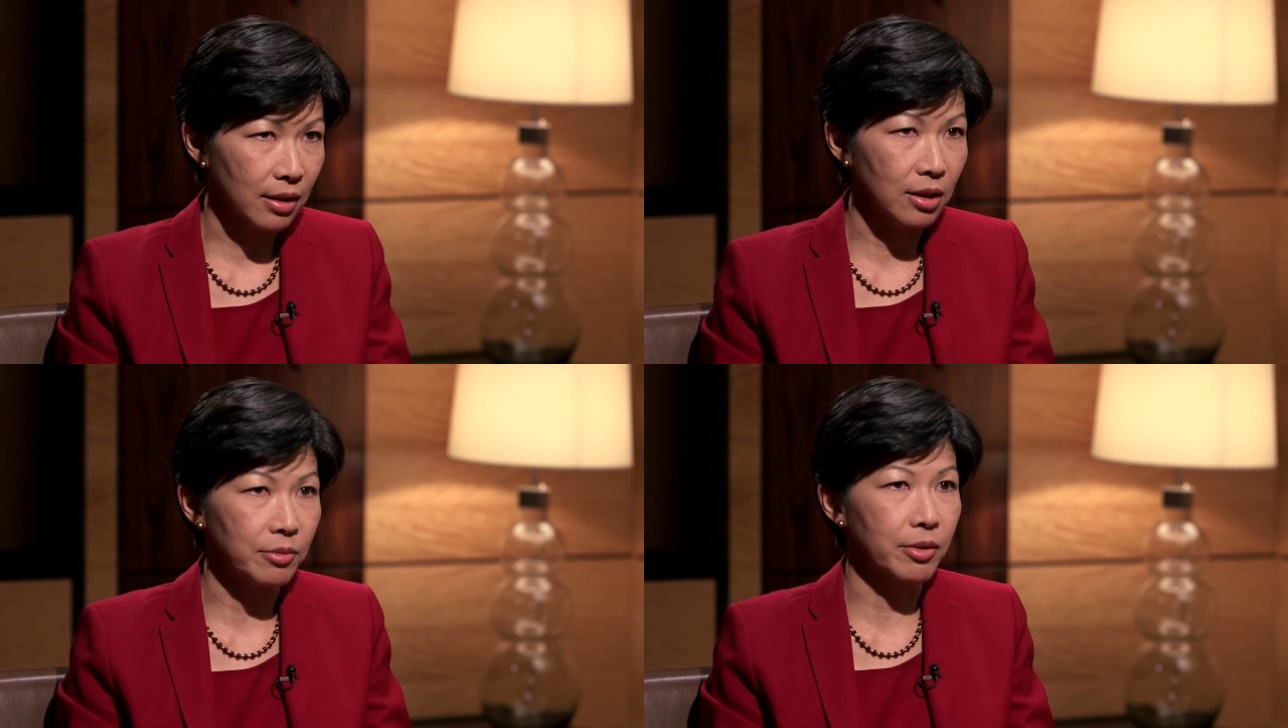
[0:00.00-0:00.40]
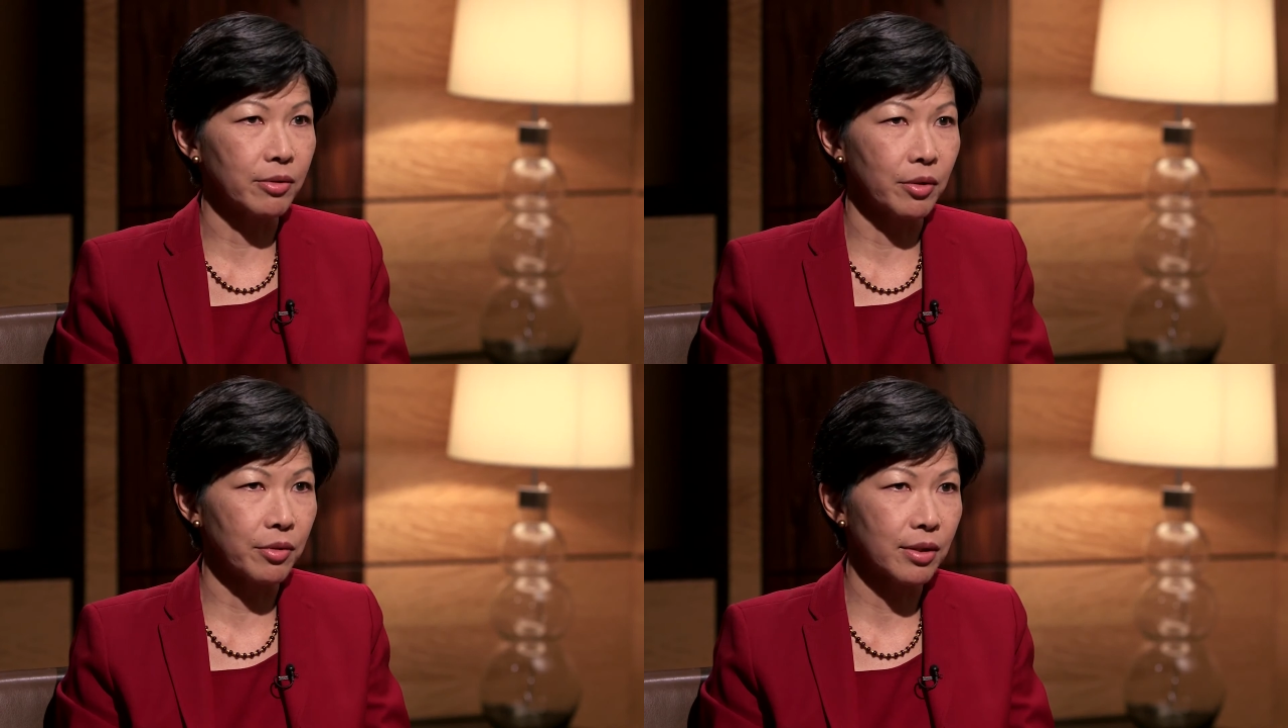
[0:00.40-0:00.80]
global
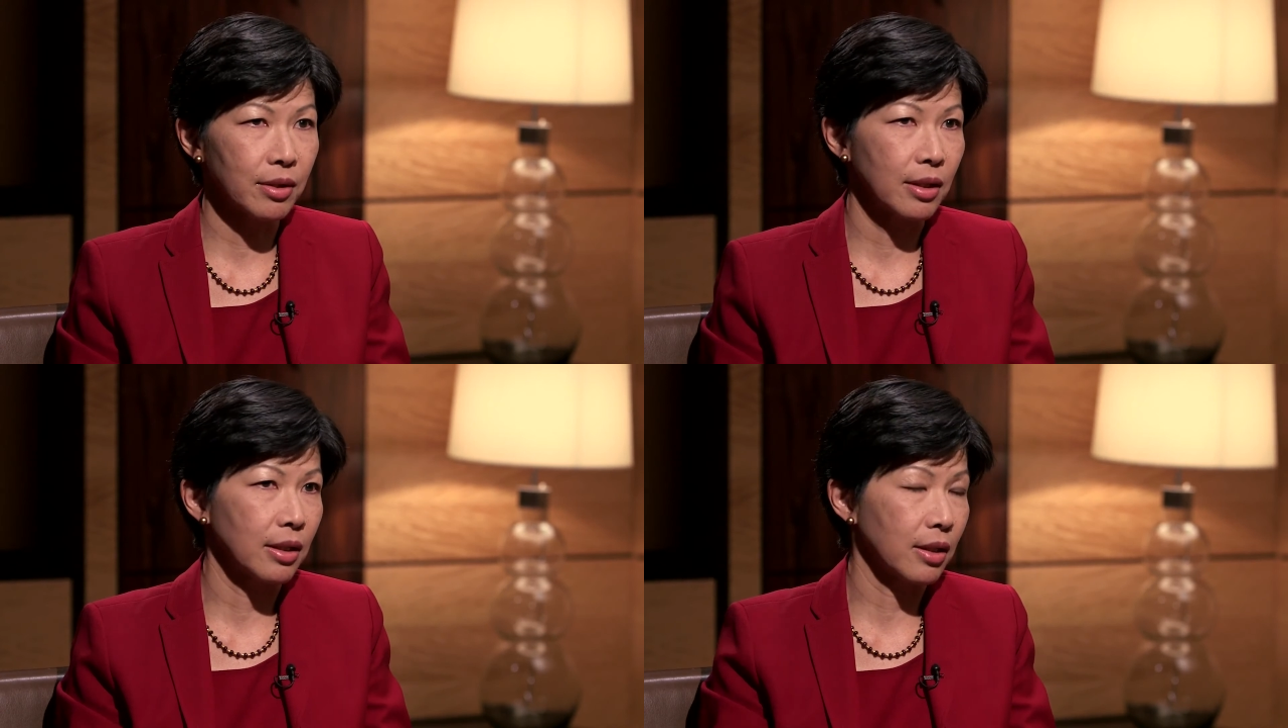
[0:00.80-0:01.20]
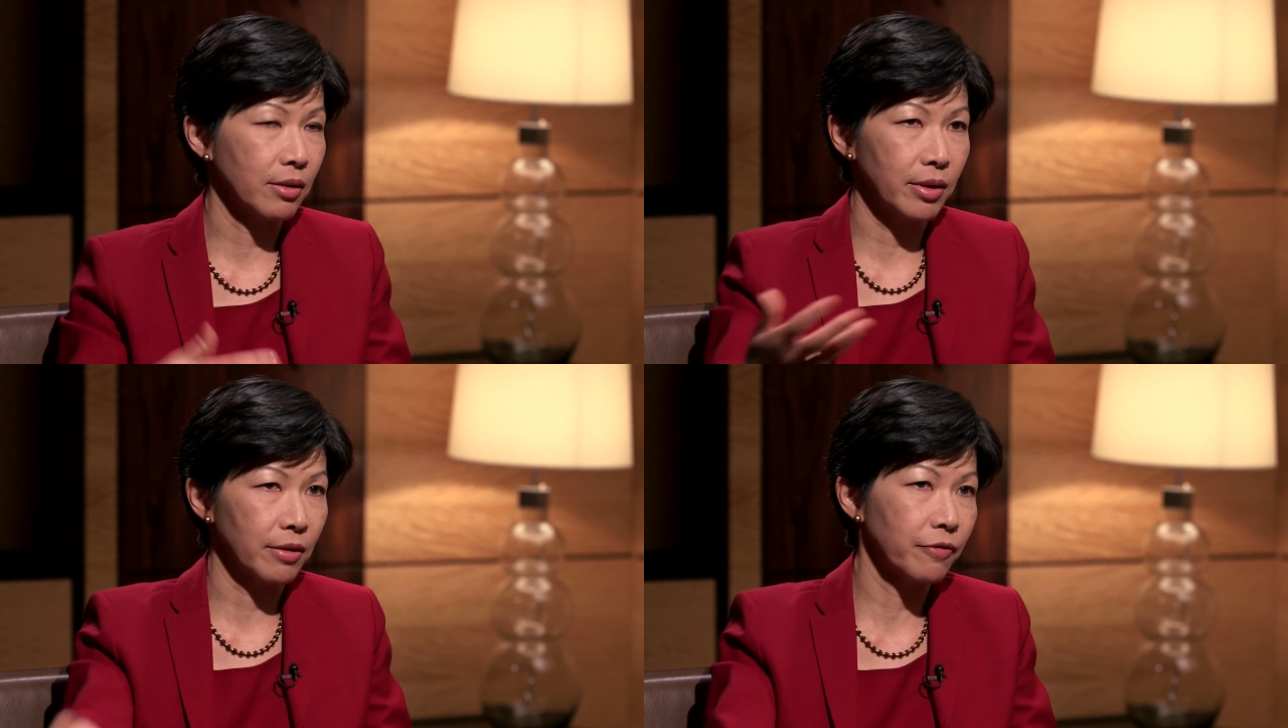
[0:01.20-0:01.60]
growth uh,
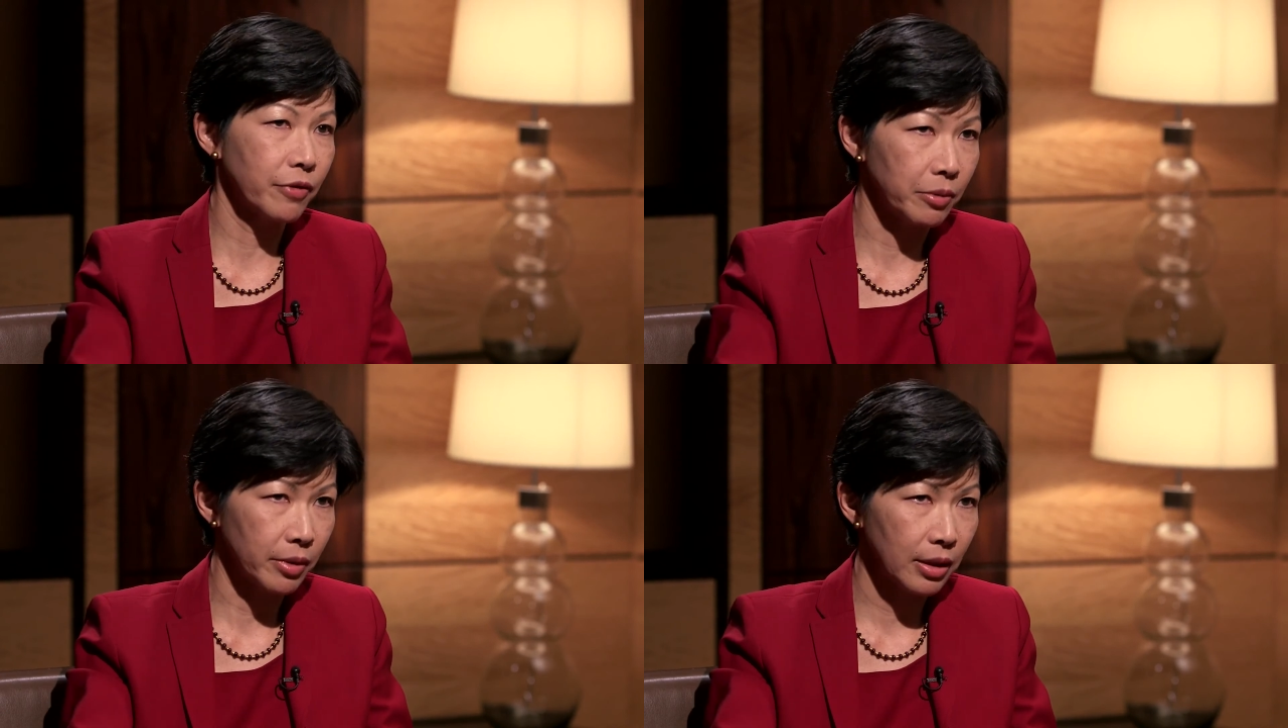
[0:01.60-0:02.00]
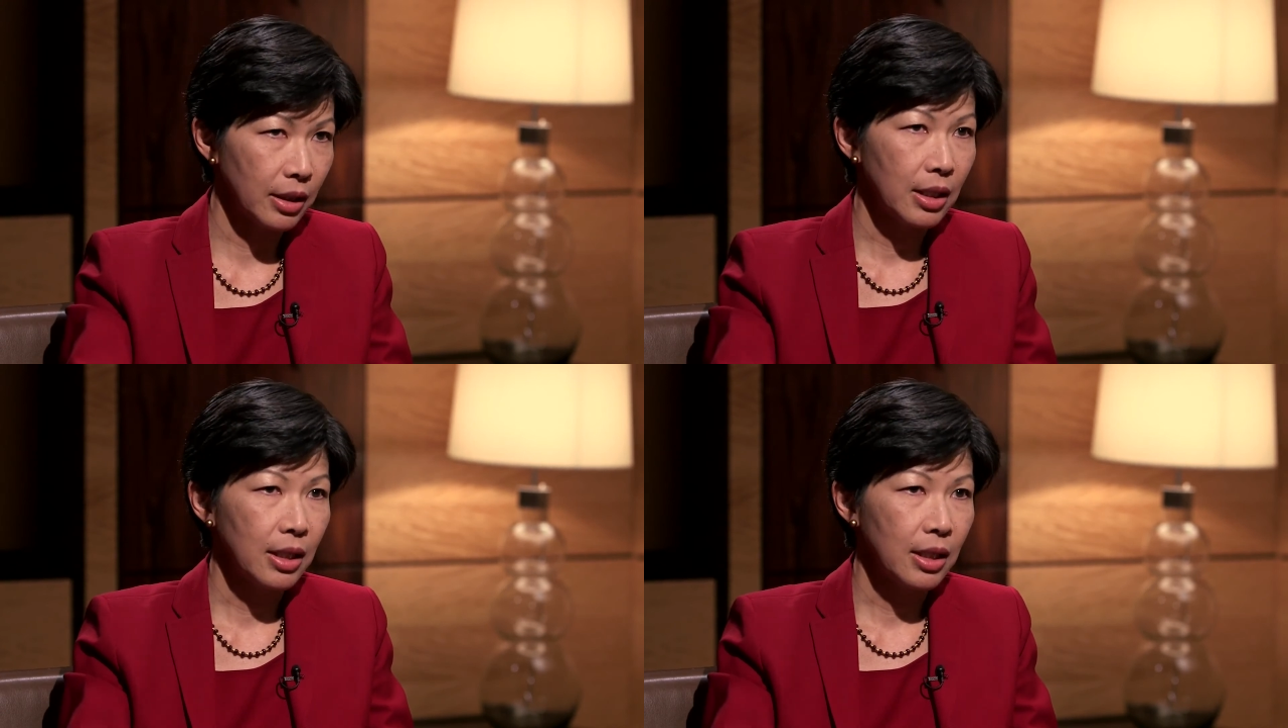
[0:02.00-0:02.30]
going forward